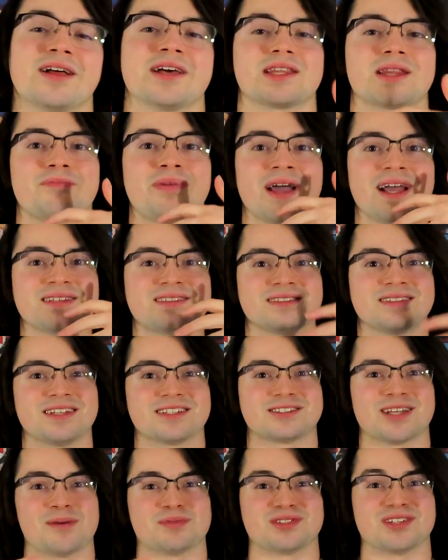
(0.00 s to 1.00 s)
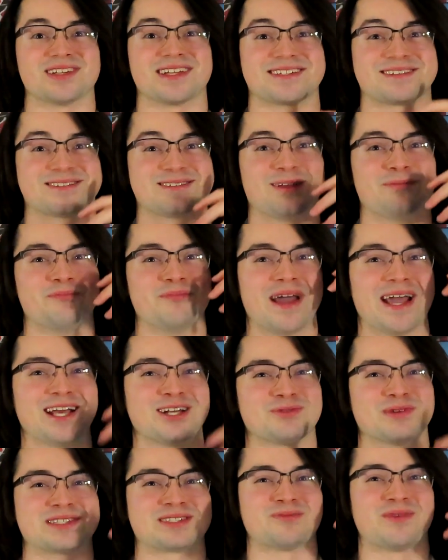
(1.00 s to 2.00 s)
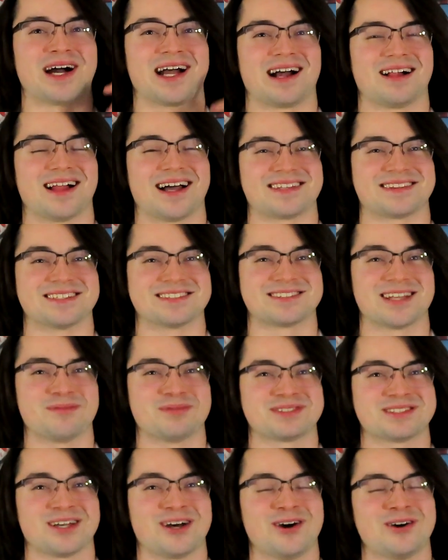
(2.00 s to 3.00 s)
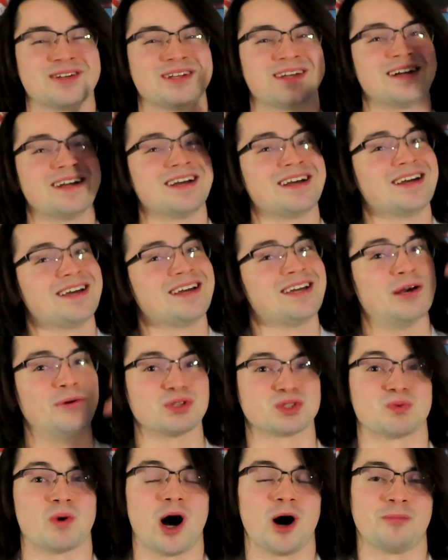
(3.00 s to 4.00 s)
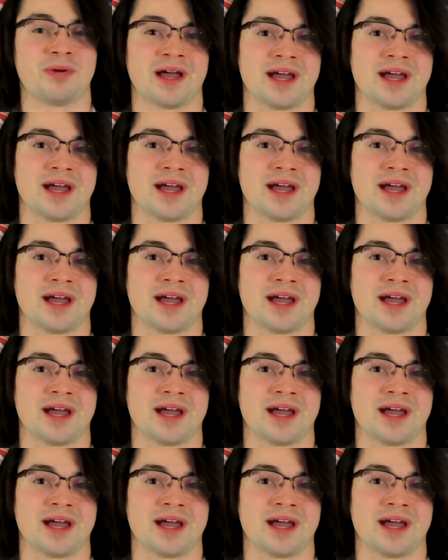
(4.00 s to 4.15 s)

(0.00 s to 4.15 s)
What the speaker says: Like, the pacing of this episode, like, the main reason why I like this episode, it was well